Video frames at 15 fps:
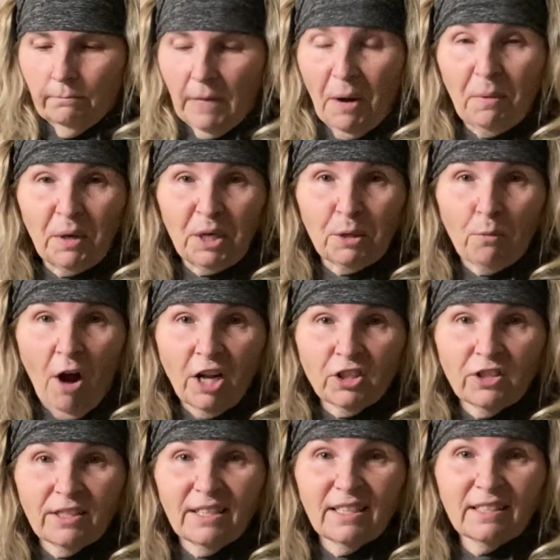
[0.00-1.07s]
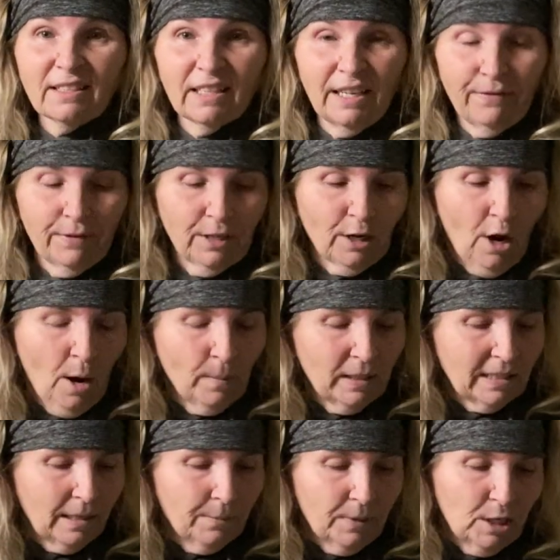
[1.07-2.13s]
And when you're watching this, leave in the comments,
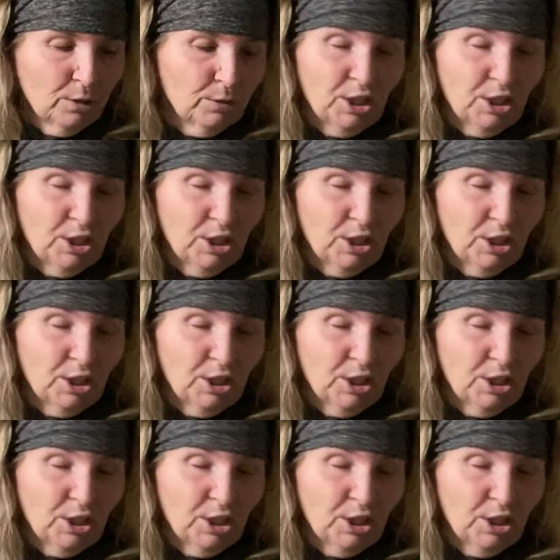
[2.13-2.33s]
let me know,